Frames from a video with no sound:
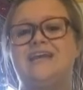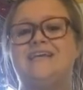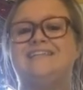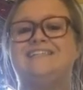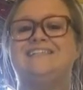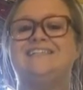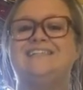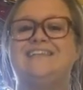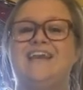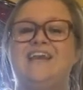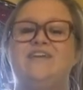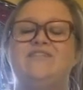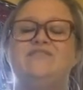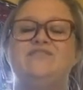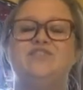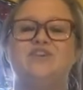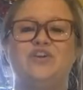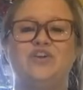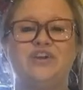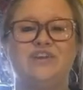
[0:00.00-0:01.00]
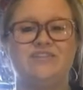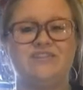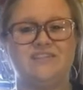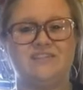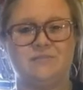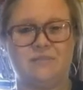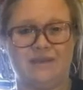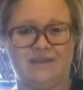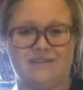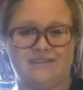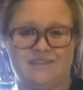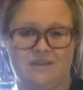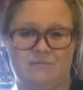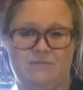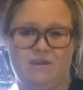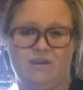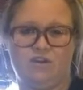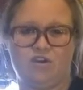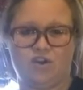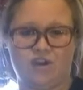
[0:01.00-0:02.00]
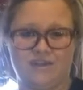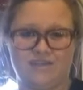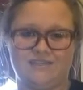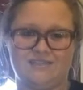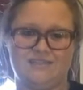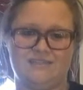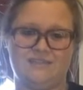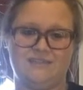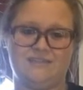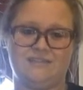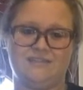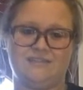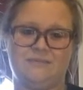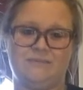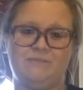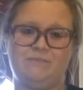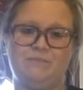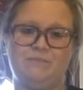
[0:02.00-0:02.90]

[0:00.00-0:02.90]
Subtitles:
safe during this pandemic crisis.